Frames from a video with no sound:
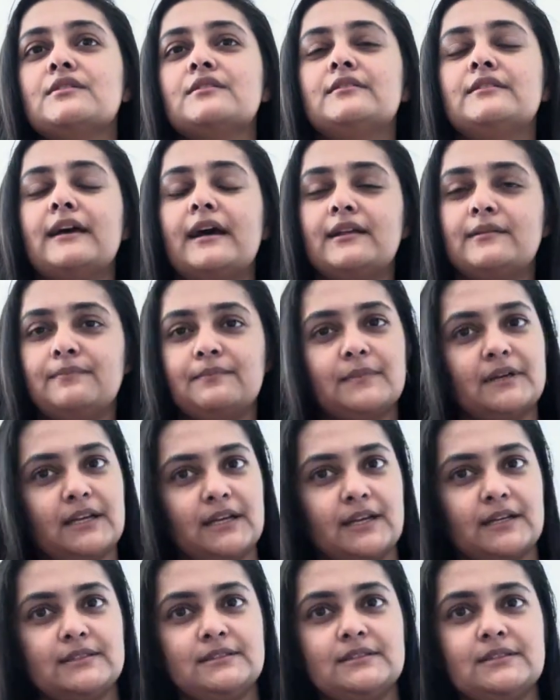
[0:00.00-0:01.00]
That
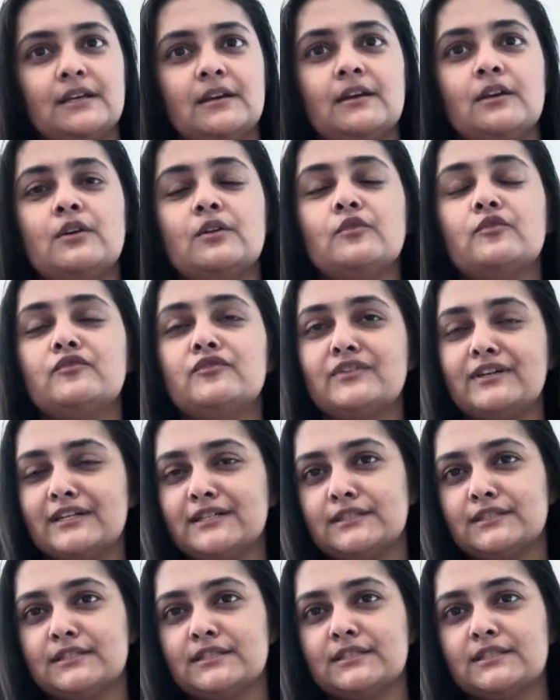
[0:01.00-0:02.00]
means
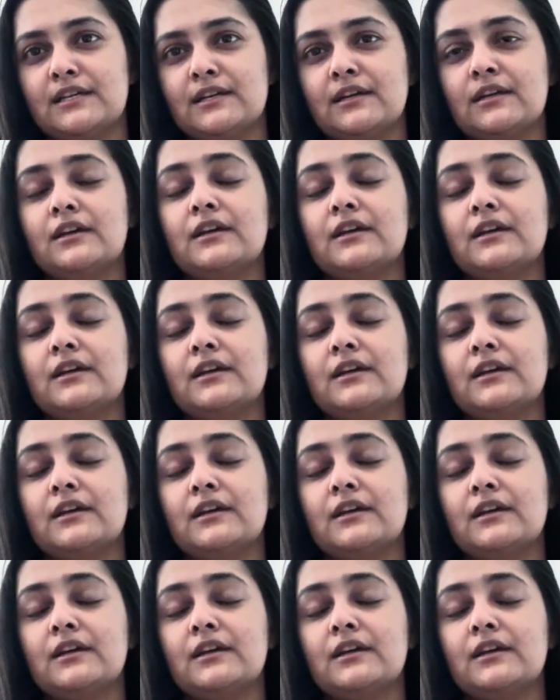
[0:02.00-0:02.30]
first,